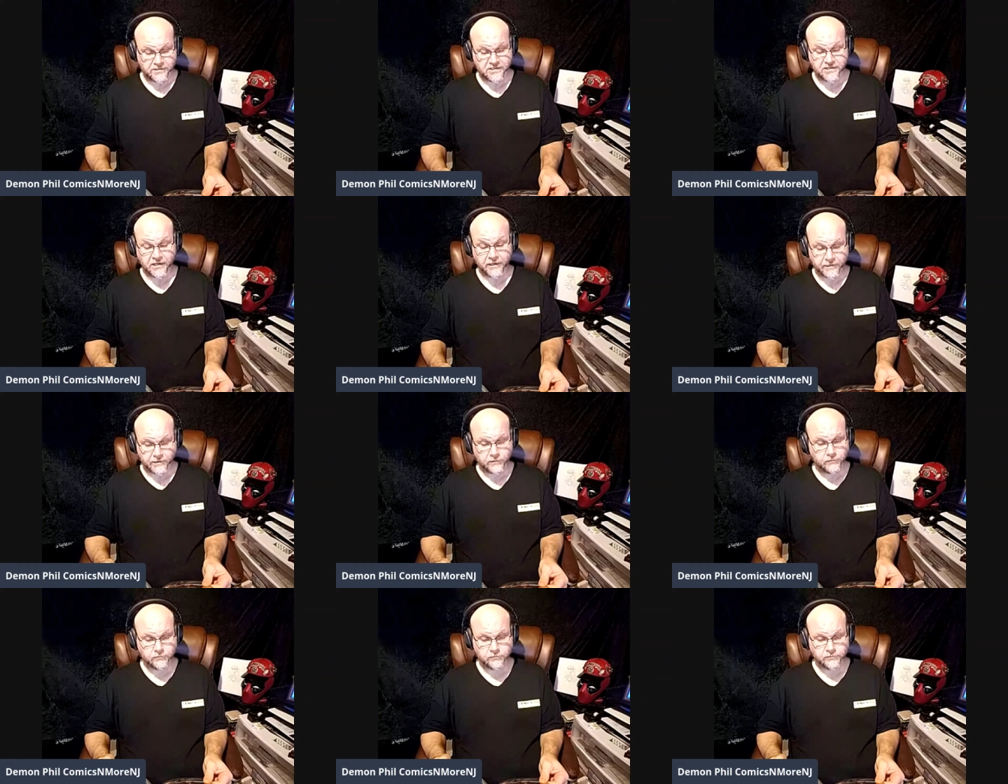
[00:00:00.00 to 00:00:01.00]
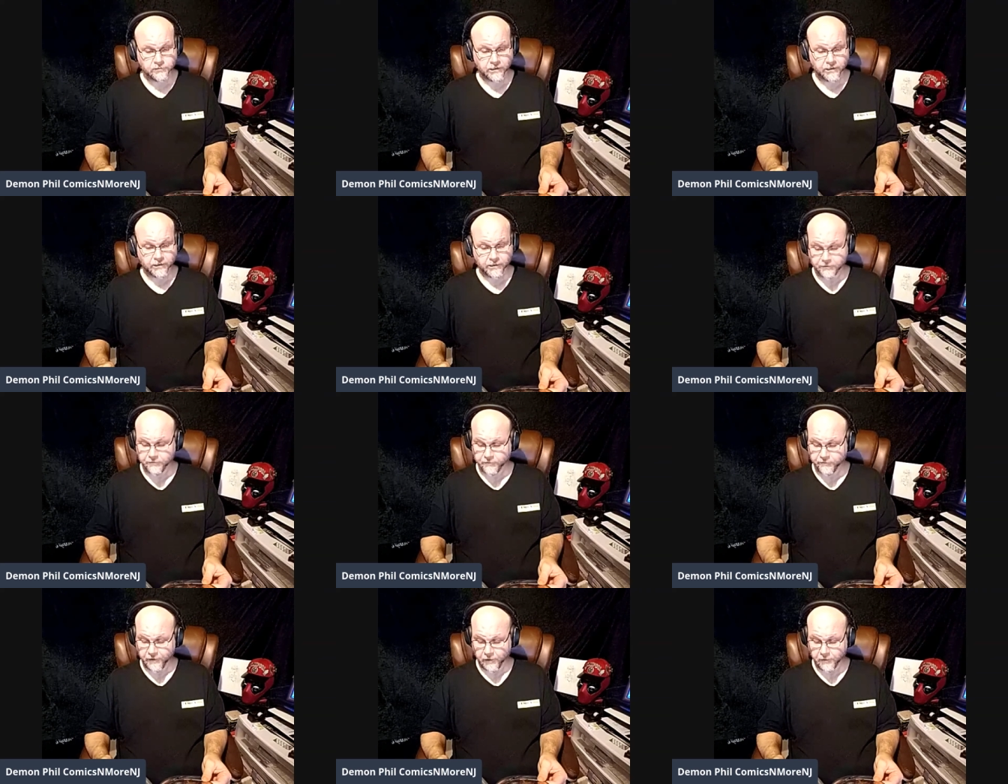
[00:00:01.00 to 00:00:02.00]
stunning,
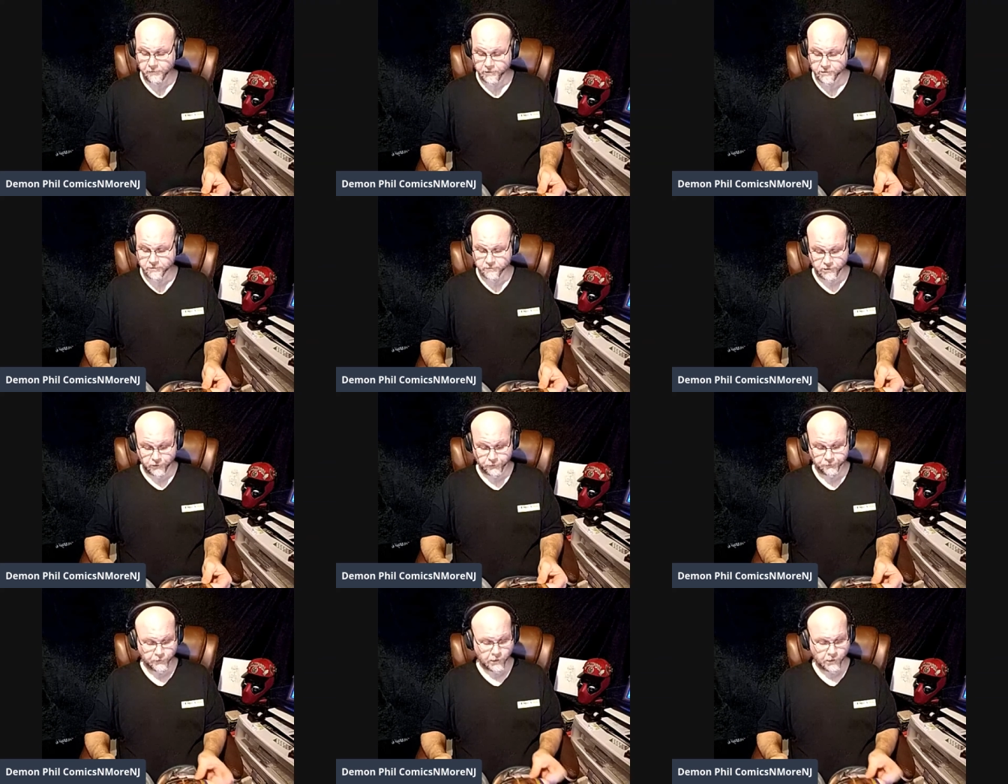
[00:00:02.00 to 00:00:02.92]
very much so.